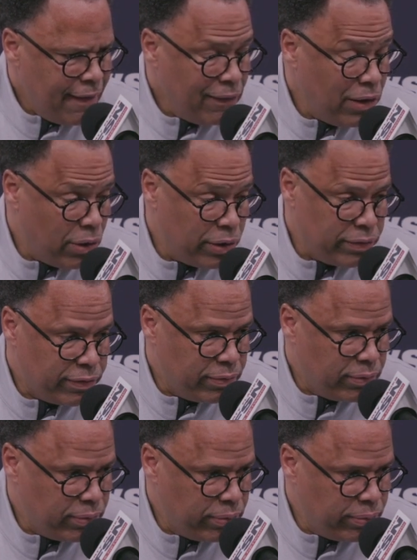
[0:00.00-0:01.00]
Well,
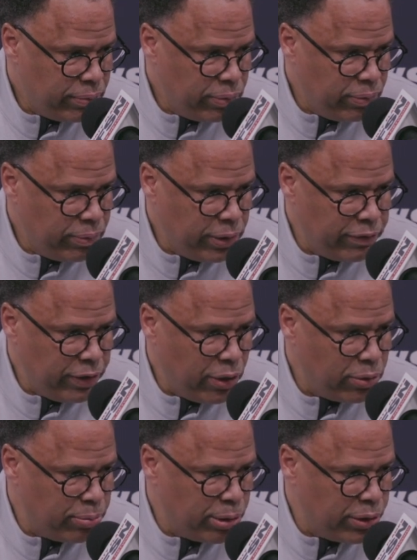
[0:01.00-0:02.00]
we've
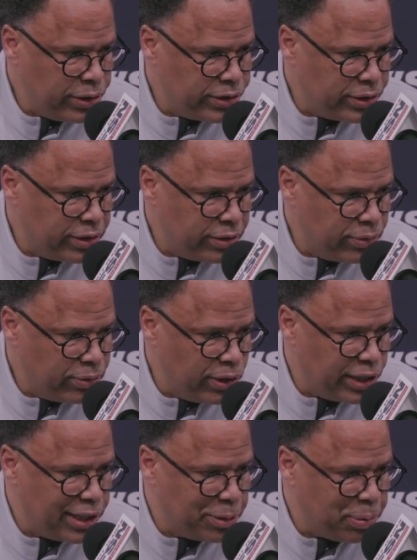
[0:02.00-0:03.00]
known Brody's a
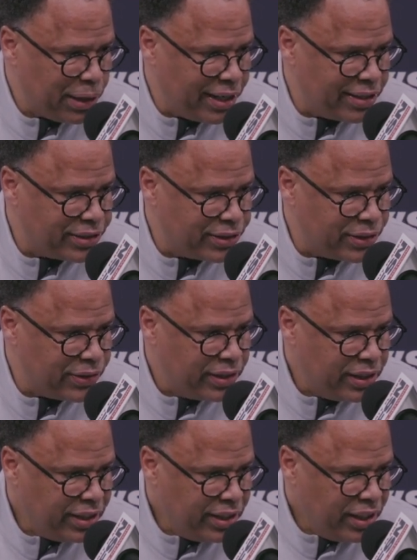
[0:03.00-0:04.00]
really good player, so
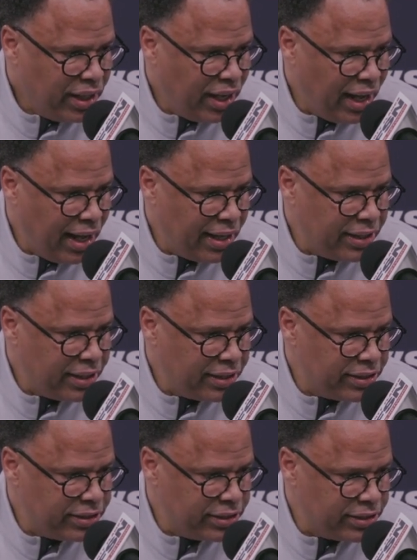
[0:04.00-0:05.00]
I
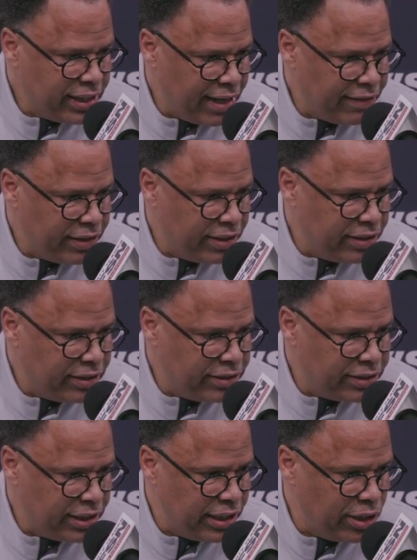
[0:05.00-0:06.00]
think just having
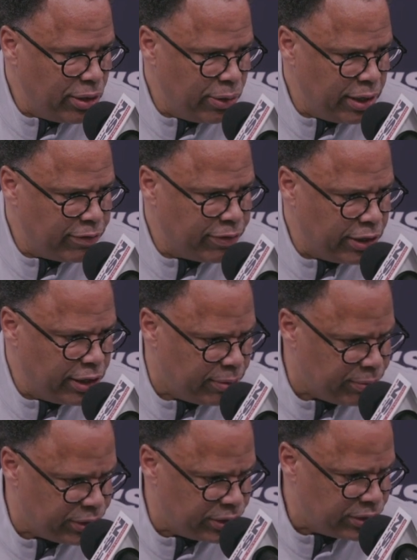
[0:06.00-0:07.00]
seen it go in for
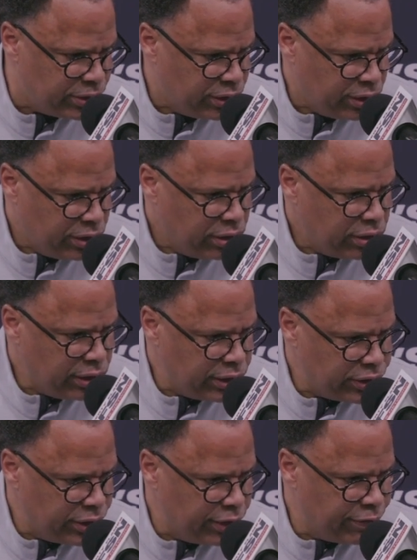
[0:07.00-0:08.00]
him is
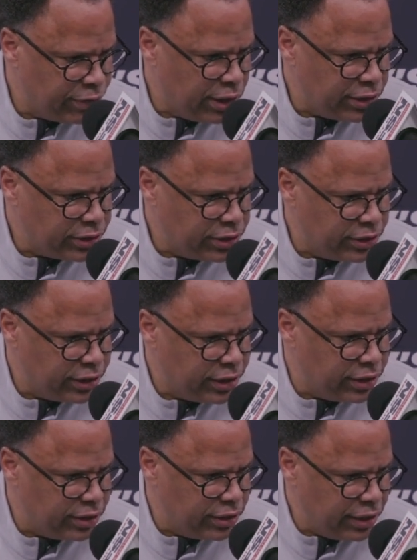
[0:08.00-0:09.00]
good for us, because
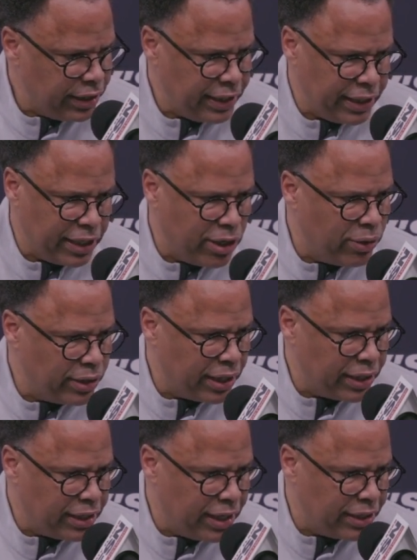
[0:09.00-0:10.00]
he can get going
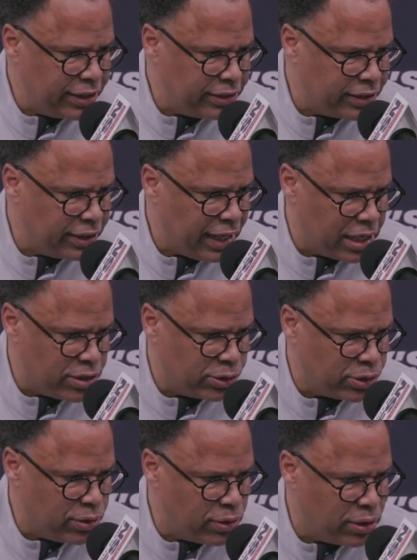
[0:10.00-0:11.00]
like that. He's a
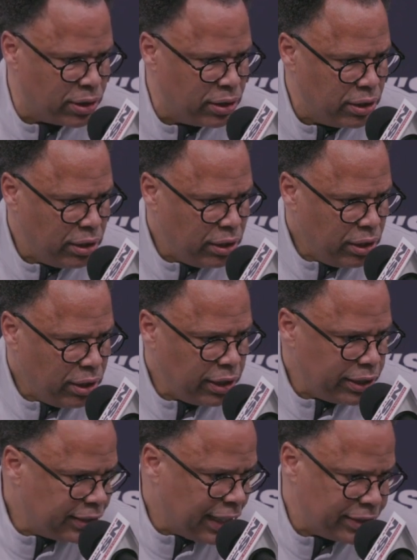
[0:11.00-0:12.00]
natural scorer,
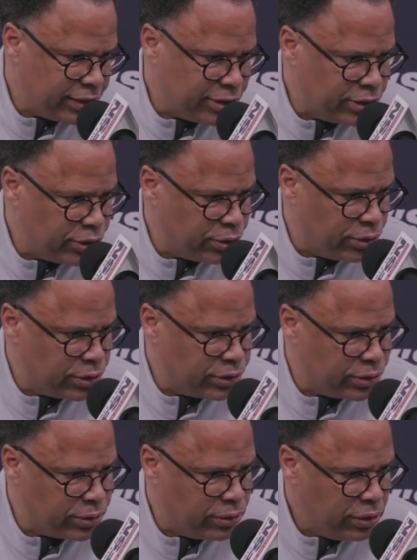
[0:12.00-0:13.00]
and he's not just a shooter.
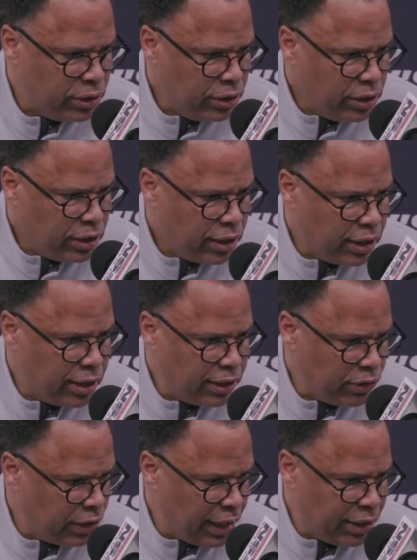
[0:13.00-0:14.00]
So I
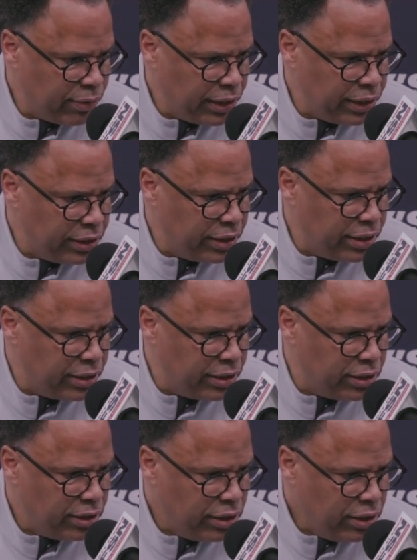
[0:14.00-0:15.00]
really like what he did.
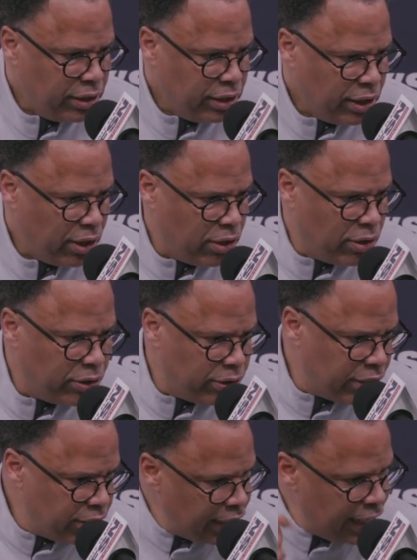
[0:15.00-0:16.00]
And
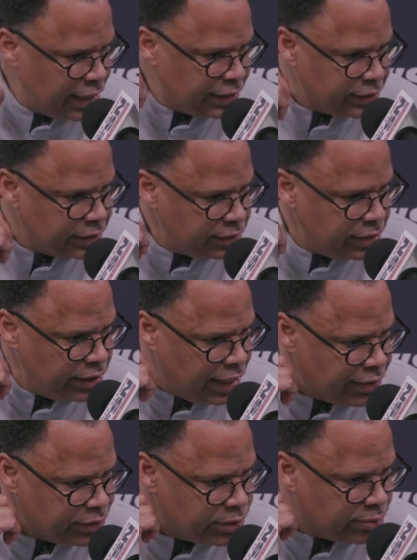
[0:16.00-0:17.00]
although other guys didn't
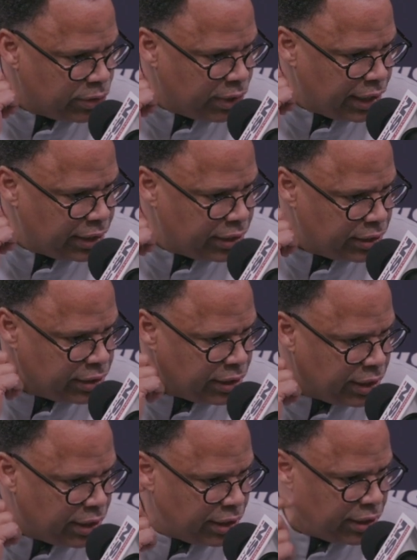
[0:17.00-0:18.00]
have some great
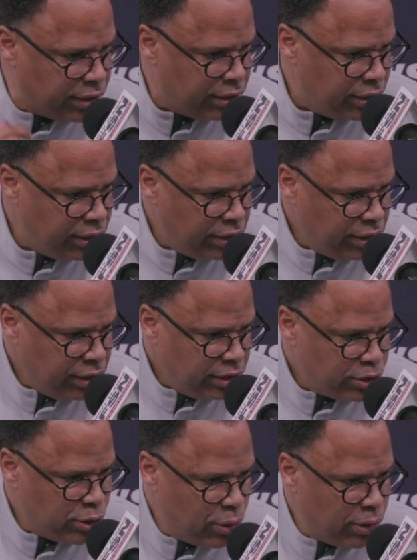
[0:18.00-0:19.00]

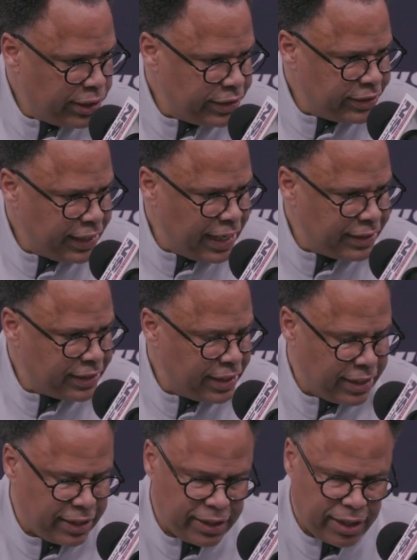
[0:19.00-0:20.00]
scoring stats,
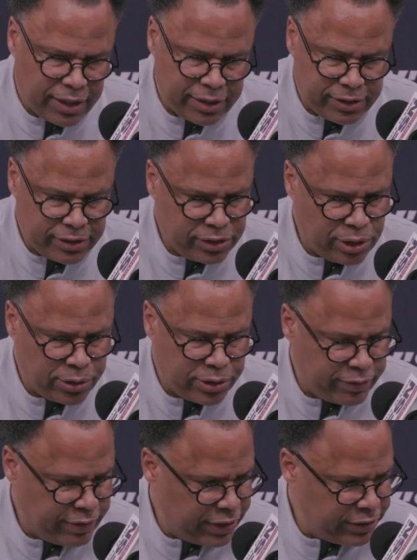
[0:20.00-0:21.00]
I thought
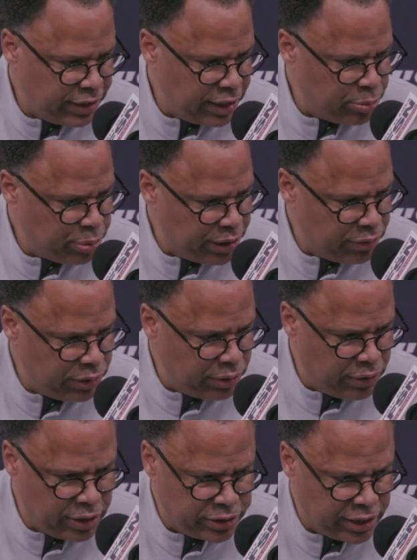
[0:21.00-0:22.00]
Joseph and Isaiah played really
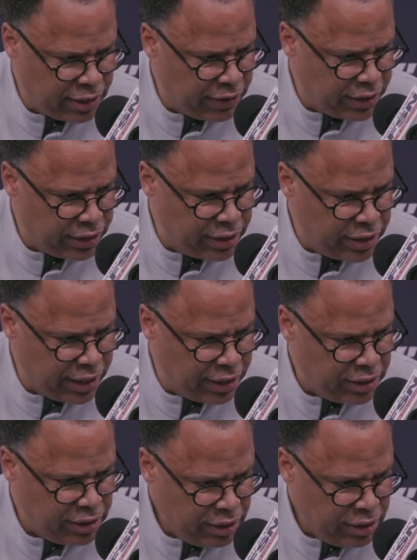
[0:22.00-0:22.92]
well. Shiloh had a good night.